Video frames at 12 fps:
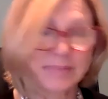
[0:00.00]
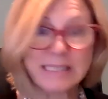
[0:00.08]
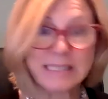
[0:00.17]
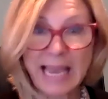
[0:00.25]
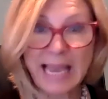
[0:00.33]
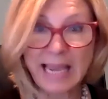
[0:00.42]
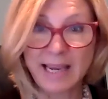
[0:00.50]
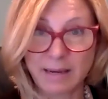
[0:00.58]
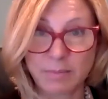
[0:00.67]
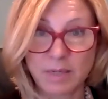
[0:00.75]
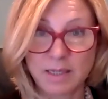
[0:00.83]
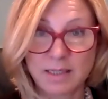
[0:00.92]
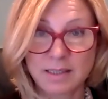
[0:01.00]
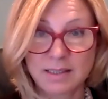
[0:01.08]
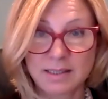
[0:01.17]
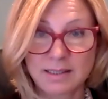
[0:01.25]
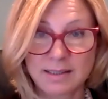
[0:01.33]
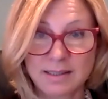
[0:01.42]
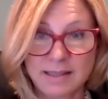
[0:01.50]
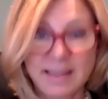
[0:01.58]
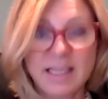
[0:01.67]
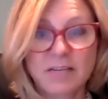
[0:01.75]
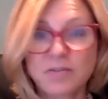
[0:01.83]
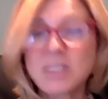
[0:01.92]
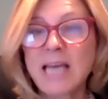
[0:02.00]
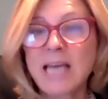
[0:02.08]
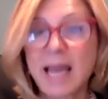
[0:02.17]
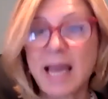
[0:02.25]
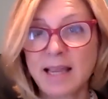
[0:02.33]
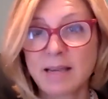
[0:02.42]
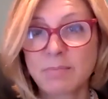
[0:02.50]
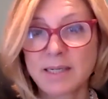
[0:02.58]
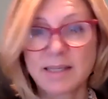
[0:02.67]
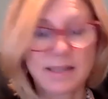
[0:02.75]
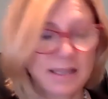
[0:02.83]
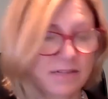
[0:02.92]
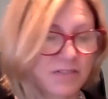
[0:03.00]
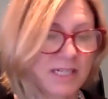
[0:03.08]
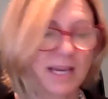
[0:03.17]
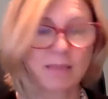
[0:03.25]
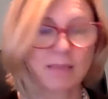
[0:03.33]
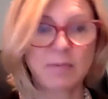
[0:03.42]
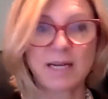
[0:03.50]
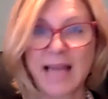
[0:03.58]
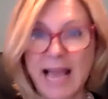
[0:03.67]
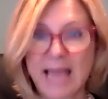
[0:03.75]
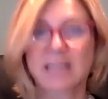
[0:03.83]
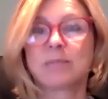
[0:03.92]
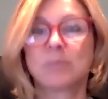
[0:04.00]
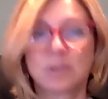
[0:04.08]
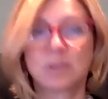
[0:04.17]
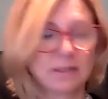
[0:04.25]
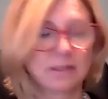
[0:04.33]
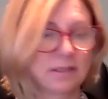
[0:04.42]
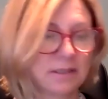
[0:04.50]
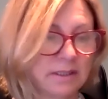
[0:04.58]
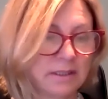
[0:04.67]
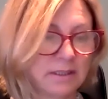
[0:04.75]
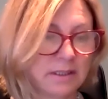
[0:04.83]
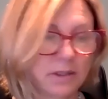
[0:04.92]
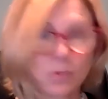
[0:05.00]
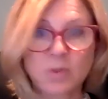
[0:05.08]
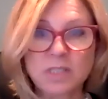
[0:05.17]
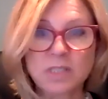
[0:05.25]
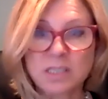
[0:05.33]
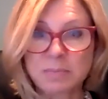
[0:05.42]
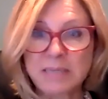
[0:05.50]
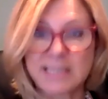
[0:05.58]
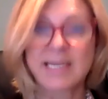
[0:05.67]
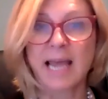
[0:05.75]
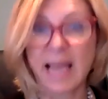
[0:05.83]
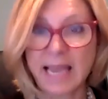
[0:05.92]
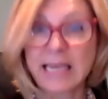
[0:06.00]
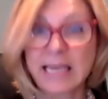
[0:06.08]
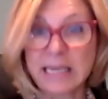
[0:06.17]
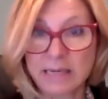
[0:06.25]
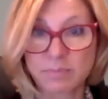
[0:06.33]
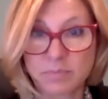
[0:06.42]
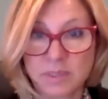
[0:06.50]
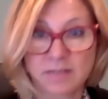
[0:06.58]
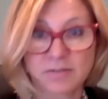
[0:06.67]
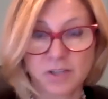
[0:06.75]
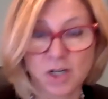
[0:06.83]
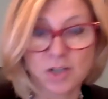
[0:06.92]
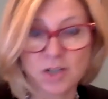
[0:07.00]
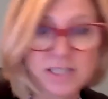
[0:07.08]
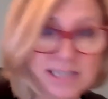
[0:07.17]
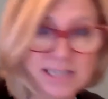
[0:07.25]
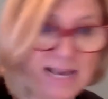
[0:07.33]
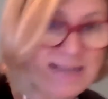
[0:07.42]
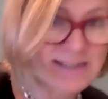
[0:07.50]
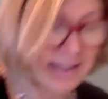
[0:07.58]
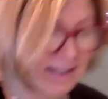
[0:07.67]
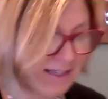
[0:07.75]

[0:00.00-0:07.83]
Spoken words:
tame. I think of tame and I think of taming an animal. Who wants to be tamed, for God's sake?